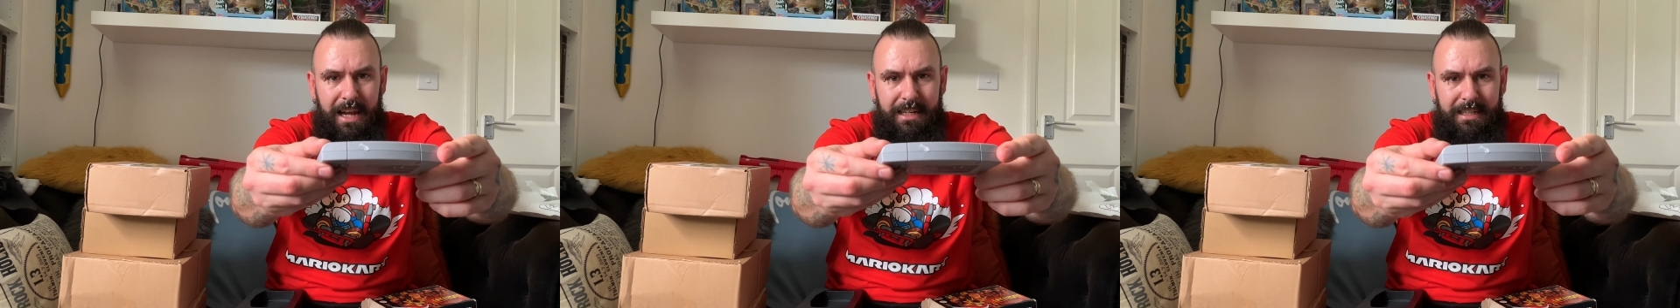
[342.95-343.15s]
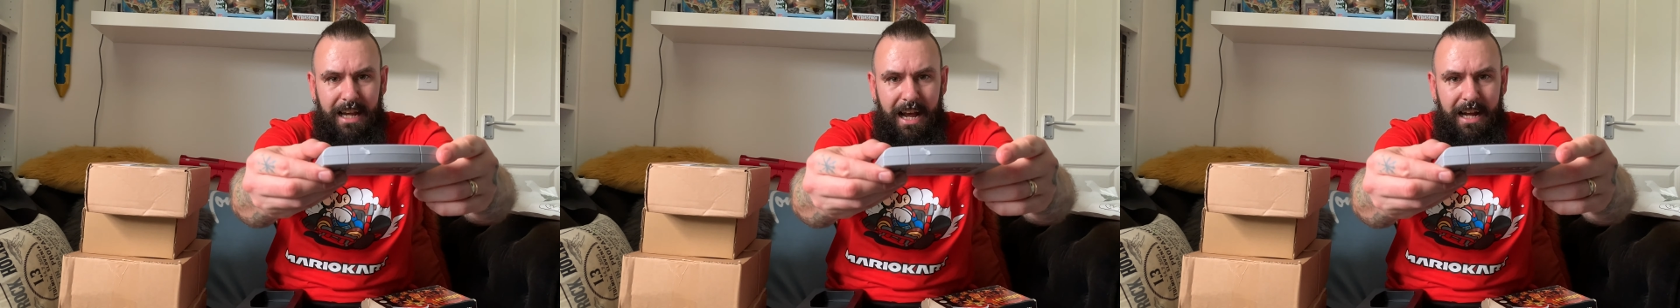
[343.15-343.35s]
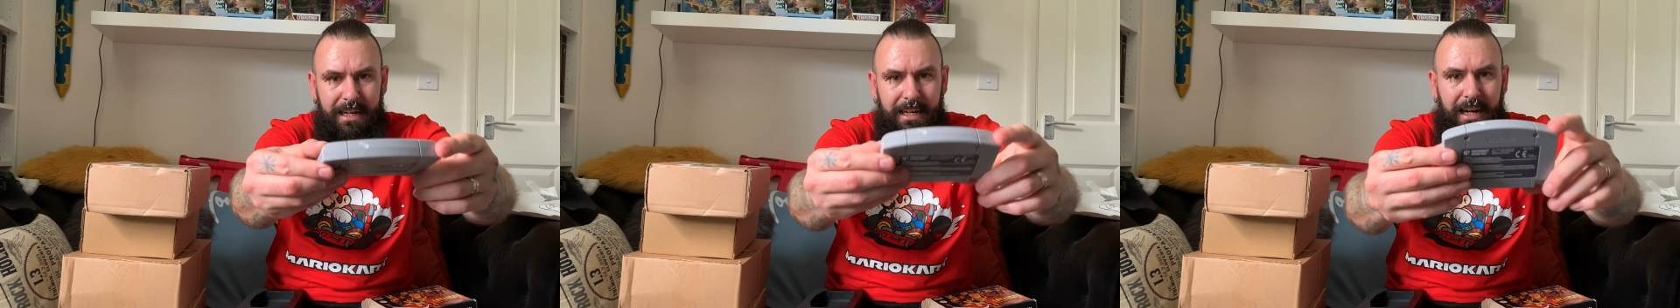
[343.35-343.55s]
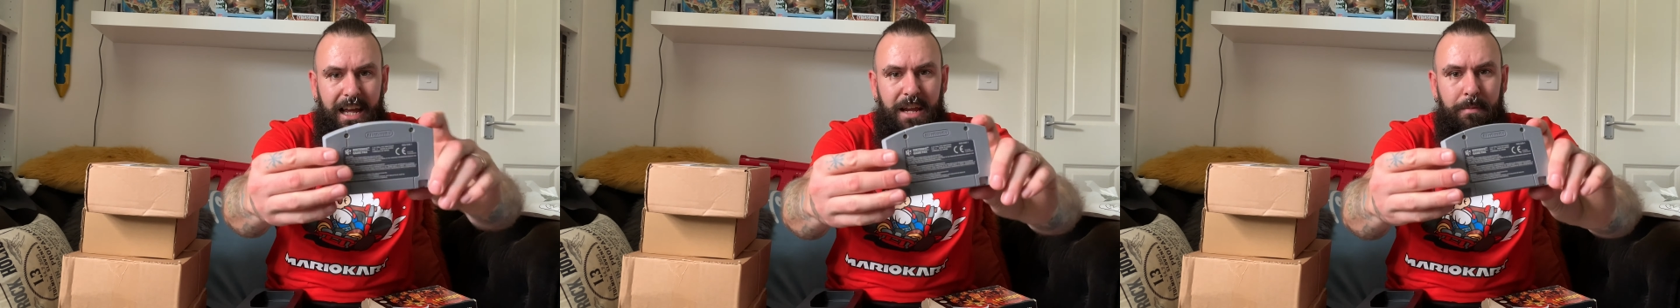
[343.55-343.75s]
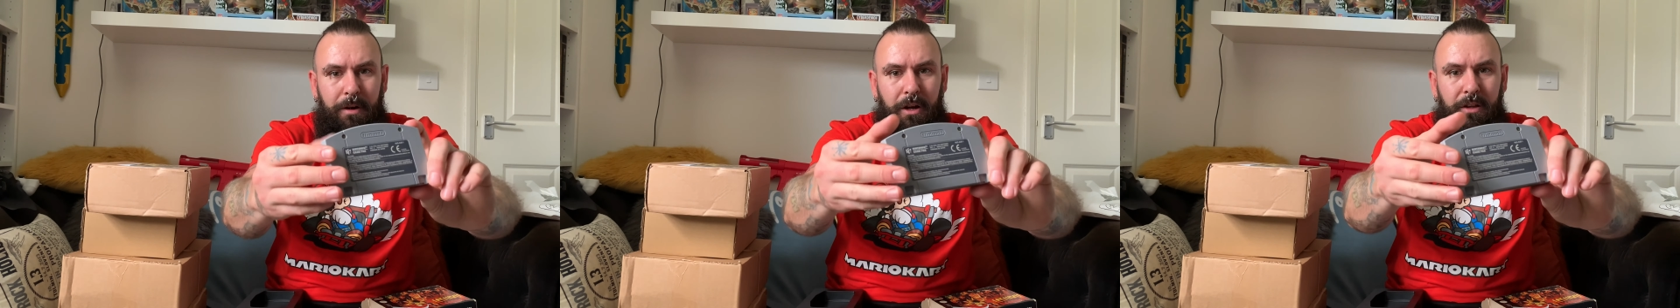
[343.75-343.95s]
it's had a
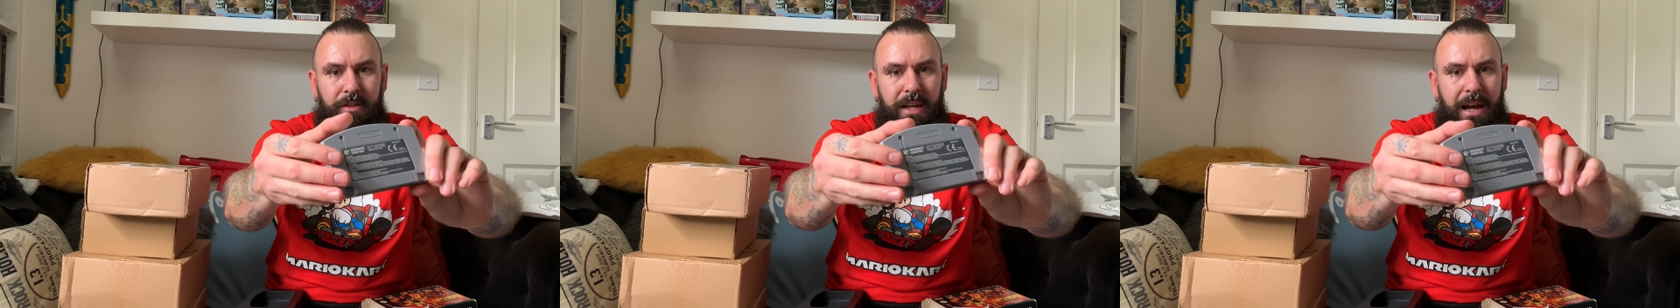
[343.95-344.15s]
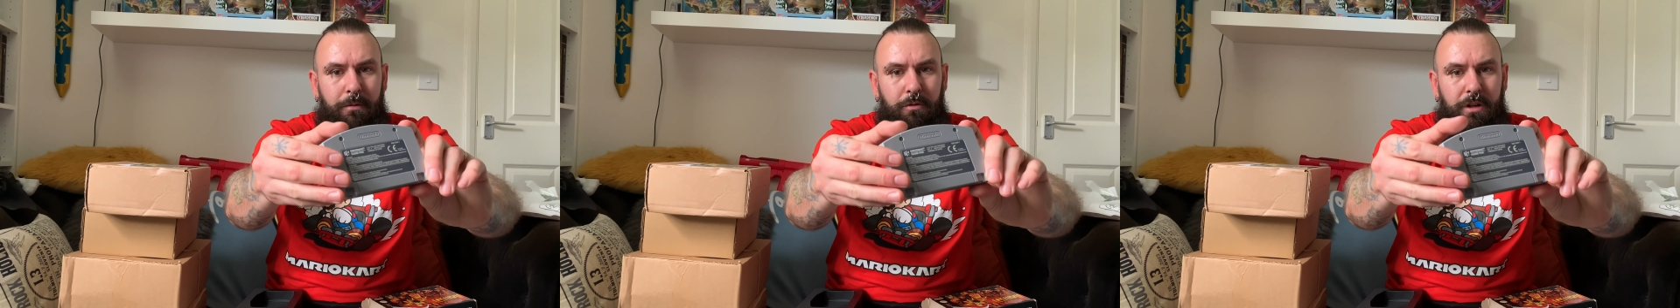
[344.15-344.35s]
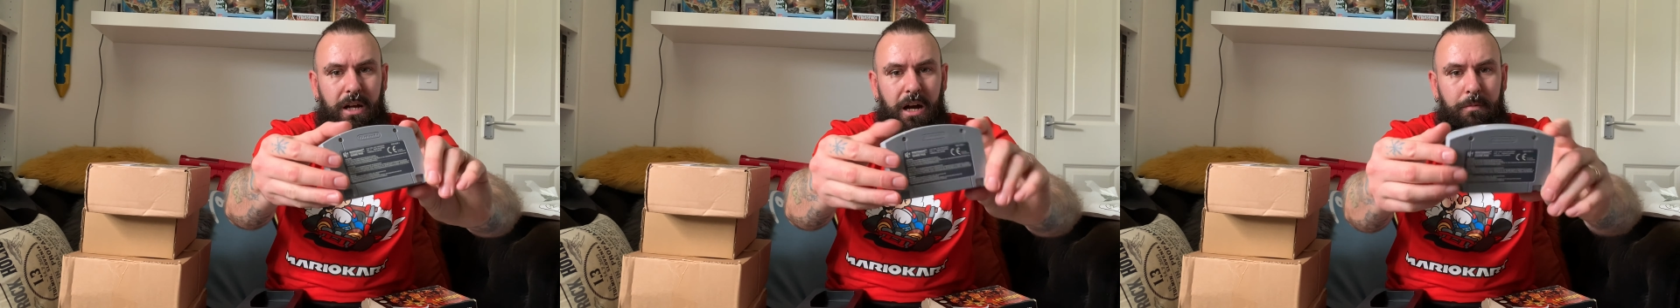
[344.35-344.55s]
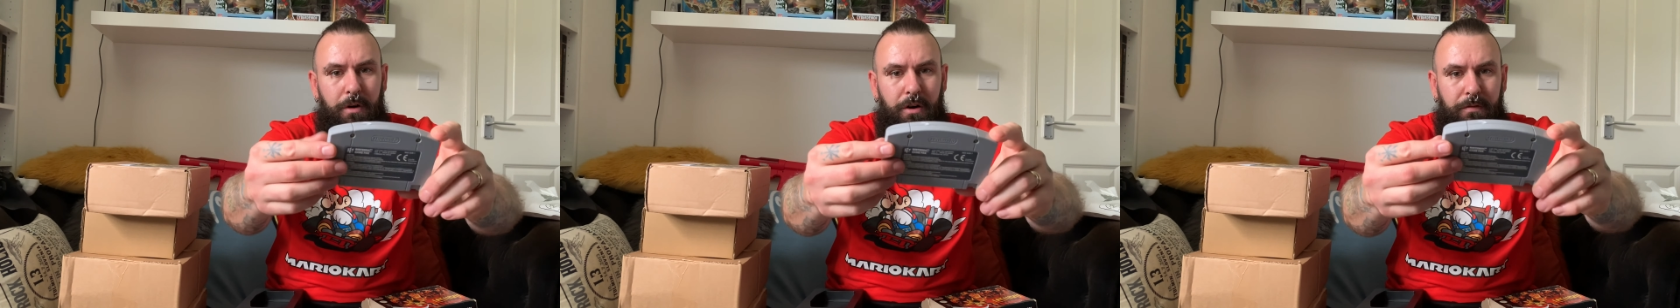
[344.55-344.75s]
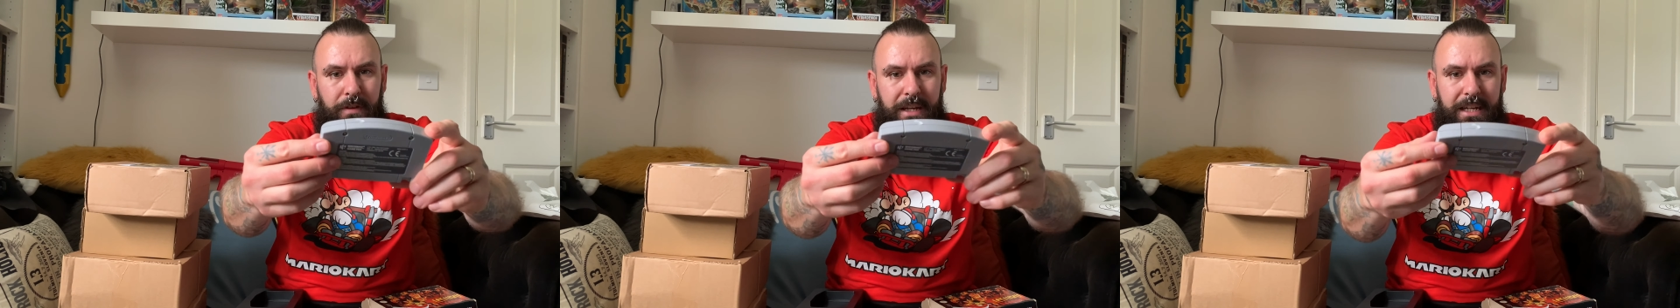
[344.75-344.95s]
label on that will come off